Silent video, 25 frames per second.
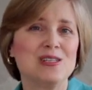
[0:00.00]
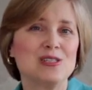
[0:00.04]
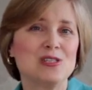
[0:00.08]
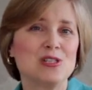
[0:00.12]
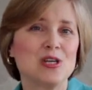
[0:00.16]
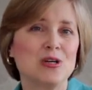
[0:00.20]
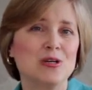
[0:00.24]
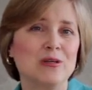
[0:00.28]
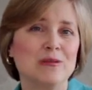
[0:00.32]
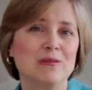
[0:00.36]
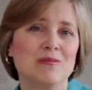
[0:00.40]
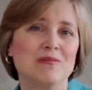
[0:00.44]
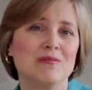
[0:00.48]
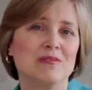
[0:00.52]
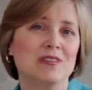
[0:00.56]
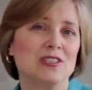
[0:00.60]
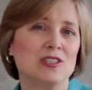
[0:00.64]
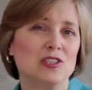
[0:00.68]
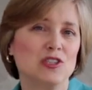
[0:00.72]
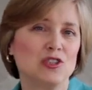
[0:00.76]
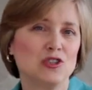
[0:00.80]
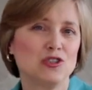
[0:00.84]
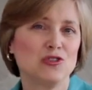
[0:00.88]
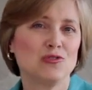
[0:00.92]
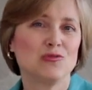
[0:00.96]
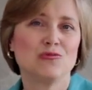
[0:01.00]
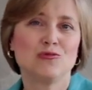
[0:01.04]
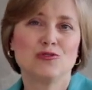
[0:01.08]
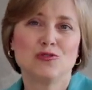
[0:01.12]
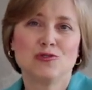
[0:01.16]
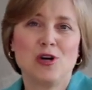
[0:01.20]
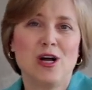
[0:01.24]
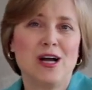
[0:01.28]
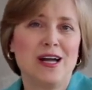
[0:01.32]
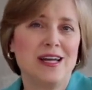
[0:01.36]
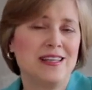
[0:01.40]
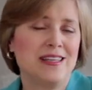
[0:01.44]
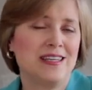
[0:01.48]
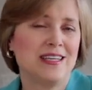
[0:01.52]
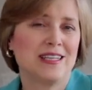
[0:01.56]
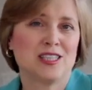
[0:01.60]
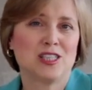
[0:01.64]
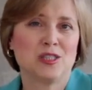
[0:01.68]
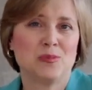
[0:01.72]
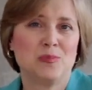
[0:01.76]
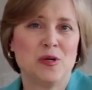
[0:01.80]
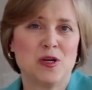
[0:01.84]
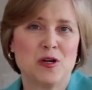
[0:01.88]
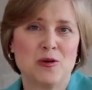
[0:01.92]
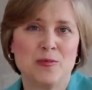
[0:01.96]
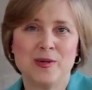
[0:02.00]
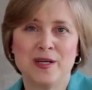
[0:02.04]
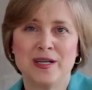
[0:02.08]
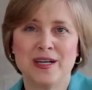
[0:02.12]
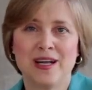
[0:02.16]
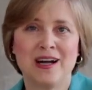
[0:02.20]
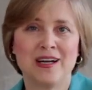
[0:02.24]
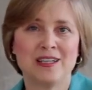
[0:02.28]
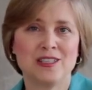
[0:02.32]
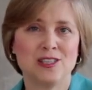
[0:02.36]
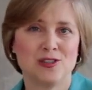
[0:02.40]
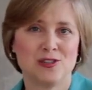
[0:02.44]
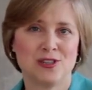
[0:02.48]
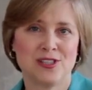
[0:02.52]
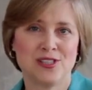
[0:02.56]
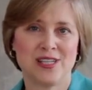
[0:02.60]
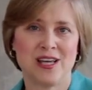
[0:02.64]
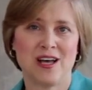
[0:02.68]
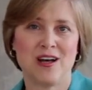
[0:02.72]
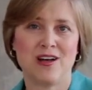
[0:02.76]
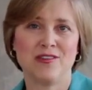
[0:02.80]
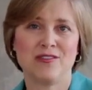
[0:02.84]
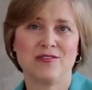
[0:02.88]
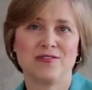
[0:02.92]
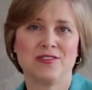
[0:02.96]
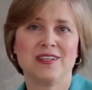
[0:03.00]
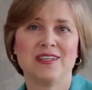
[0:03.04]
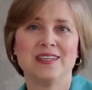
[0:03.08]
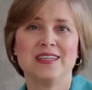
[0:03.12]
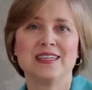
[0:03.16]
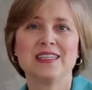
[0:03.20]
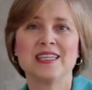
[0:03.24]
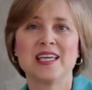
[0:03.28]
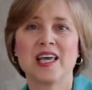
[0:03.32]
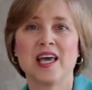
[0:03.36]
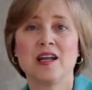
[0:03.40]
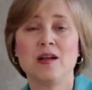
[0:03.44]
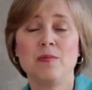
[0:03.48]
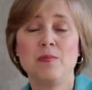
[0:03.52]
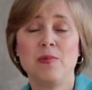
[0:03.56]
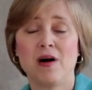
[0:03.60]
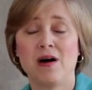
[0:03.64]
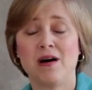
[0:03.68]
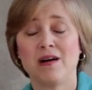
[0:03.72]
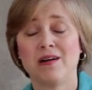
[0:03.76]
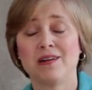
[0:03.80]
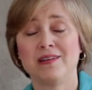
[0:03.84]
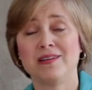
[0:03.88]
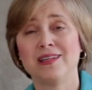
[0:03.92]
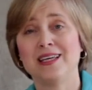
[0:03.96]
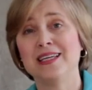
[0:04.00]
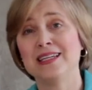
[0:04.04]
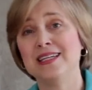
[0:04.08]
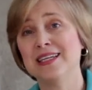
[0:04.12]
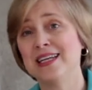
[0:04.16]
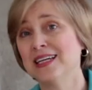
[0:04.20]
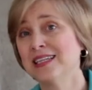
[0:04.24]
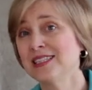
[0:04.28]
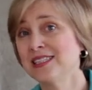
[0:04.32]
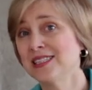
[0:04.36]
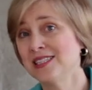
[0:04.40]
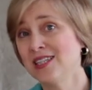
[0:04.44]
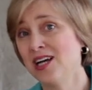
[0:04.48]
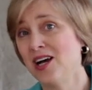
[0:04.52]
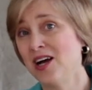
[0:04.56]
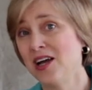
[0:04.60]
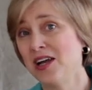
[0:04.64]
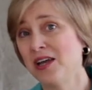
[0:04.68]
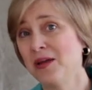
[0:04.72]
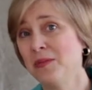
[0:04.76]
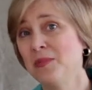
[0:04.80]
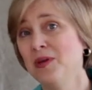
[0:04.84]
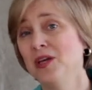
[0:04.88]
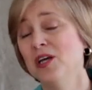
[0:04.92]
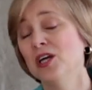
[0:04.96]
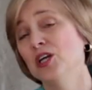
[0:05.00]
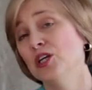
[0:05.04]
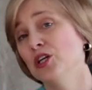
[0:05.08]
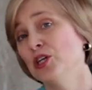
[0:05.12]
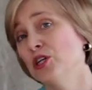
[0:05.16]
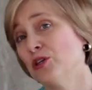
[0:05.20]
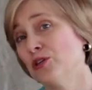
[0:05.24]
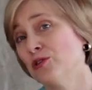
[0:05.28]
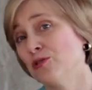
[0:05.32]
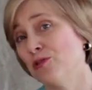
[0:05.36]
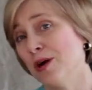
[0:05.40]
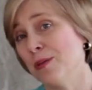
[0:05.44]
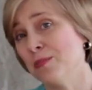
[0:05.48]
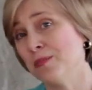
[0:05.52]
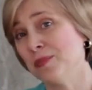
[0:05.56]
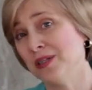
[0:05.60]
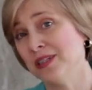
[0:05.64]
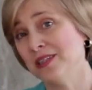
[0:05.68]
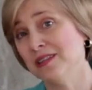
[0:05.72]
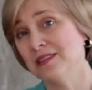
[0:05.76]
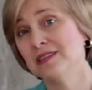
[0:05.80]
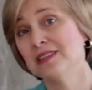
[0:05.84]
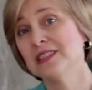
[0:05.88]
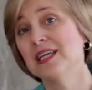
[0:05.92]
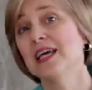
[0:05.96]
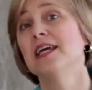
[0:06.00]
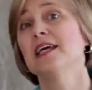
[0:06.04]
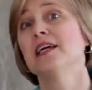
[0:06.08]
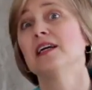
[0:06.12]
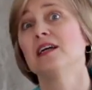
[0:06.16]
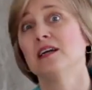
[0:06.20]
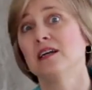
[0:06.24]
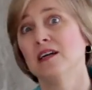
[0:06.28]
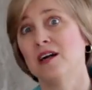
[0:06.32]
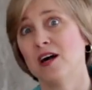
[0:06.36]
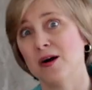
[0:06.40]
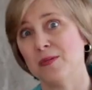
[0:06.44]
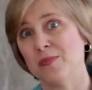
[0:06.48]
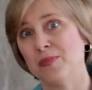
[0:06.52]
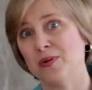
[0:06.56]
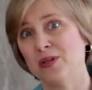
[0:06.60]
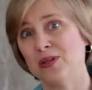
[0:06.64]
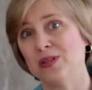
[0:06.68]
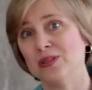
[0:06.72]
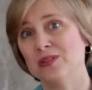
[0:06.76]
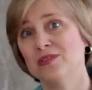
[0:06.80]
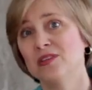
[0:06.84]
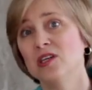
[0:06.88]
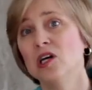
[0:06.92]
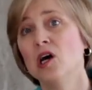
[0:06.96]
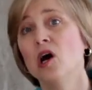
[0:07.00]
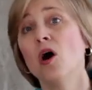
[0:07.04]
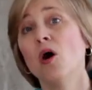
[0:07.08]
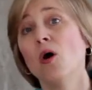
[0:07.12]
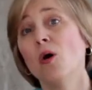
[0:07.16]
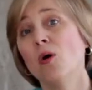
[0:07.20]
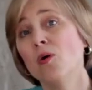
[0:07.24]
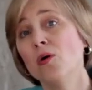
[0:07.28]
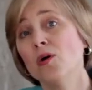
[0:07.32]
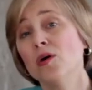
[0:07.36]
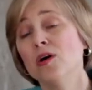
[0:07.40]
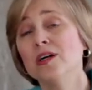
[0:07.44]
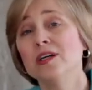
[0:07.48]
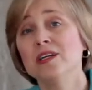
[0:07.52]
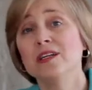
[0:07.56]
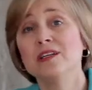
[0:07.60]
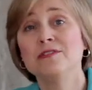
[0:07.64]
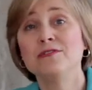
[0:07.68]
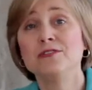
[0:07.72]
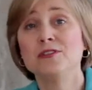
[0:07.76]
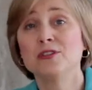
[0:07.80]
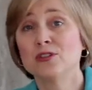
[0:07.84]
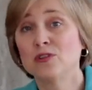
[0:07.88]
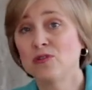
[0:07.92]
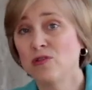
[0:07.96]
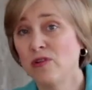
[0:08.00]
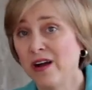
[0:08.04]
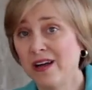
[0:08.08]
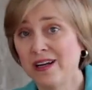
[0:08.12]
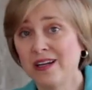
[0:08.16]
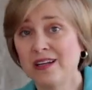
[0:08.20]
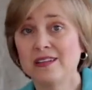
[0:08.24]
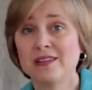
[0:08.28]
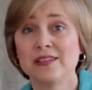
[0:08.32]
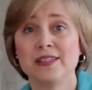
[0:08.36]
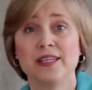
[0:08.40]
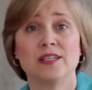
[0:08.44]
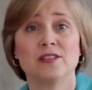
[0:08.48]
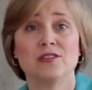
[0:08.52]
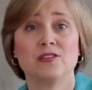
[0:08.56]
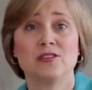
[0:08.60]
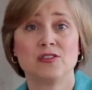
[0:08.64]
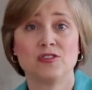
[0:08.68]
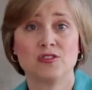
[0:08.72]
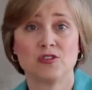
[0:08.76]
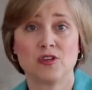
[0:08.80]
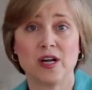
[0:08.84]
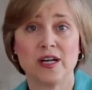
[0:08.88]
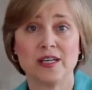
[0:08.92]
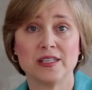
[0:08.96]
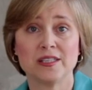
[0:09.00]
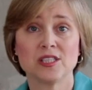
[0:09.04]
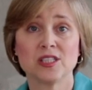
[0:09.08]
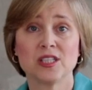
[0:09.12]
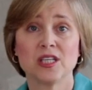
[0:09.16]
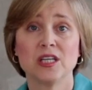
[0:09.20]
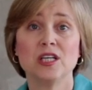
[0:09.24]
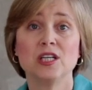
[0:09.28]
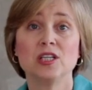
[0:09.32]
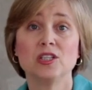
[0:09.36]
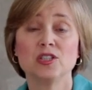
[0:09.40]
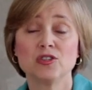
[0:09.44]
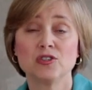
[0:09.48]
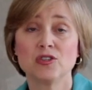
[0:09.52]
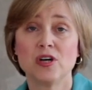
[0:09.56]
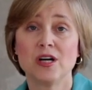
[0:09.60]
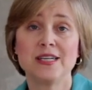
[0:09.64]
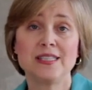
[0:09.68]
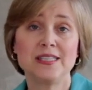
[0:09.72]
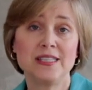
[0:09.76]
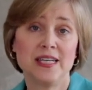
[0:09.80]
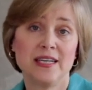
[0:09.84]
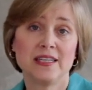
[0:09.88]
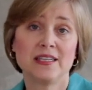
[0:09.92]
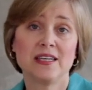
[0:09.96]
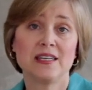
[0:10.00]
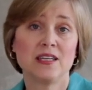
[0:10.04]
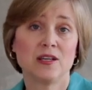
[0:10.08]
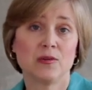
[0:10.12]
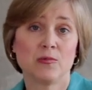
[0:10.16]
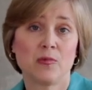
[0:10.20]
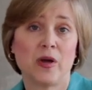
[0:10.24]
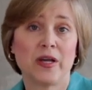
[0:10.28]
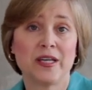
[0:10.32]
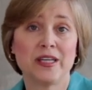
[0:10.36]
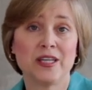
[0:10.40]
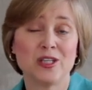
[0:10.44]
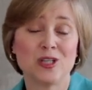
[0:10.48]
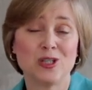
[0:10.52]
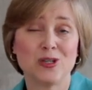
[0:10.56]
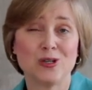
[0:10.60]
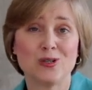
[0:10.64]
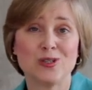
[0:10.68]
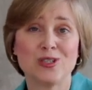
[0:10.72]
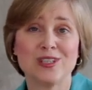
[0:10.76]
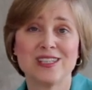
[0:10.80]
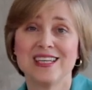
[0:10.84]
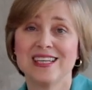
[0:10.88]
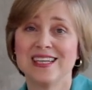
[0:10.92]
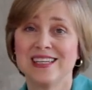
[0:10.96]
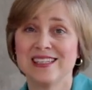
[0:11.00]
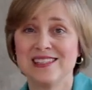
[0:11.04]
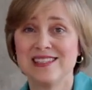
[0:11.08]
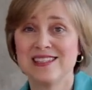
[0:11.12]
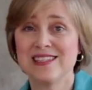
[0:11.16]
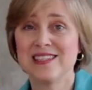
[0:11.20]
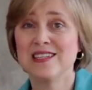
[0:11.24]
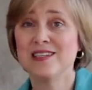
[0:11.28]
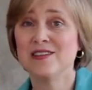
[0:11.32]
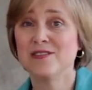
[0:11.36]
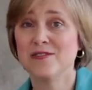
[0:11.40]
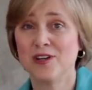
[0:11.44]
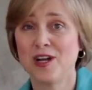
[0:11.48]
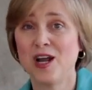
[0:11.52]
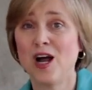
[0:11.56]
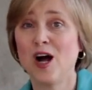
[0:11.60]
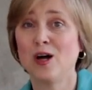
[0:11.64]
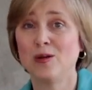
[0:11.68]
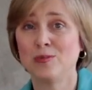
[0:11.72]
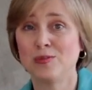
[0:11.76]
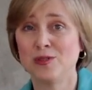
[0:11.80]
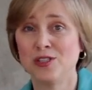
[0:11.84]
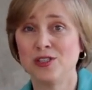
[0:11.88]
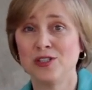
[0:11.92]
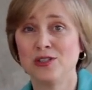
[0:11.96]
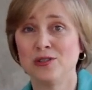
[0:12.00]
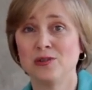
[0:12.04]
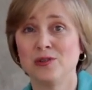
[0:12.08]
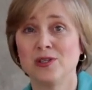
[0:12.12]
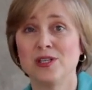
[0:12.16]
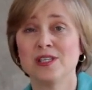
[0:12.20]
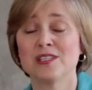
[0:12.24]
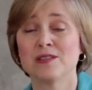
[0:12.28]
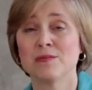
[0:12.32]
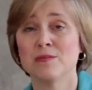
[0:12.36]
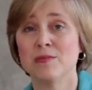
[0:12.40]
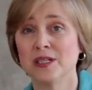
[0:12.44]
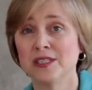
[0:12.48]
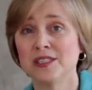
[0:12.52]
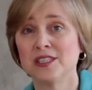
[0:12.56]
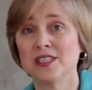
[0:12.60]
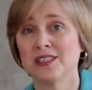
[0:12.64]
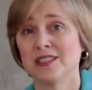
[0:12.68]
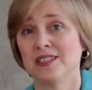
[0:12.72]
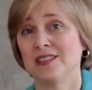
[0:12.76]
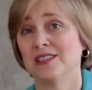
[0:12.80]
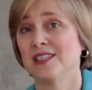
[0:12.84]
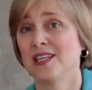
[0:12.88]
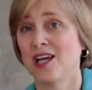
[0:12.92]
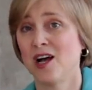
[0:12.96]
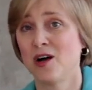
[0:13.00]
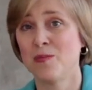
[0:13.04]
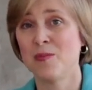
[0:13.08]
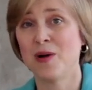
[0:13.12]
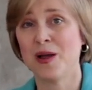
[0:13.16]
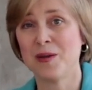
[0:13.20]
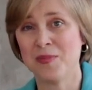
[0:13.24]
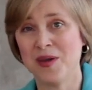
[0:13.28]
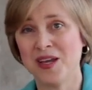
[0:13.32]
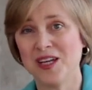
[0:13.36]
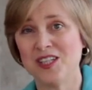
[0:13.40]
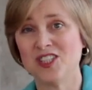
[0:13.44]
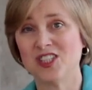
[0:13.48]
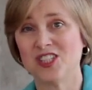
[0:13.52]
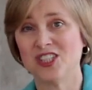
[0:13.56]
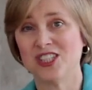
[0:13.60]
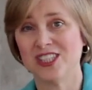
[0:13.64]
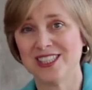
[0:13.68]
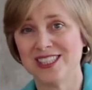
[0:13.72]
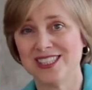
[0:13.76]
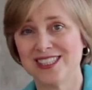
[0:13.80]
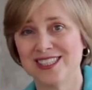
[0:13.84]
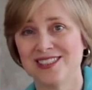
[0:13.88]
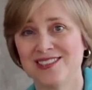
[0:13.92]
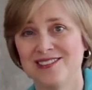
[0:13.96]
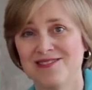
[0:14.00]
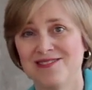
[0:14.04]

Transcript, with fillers: So try the experiment on yourself. Get a bottle, and next time you're grumpy, take a couple. Or if you're chronically under stress, Try taking it regularly and see if it helps you as much as it's helped my patients.